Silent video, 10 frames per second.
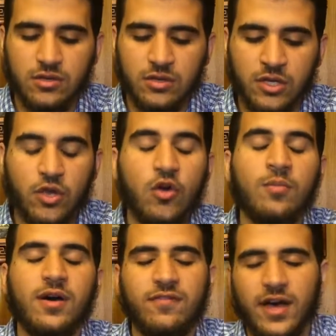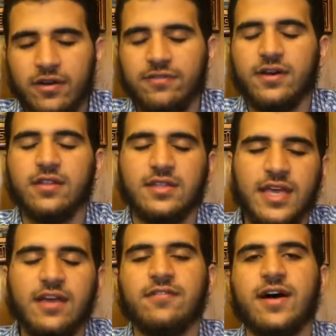the Yom of Arafah, the
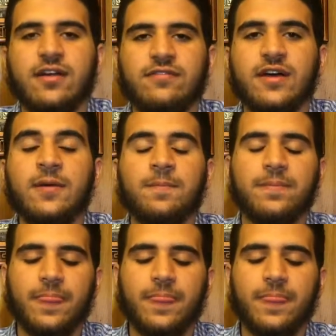day of Arafah.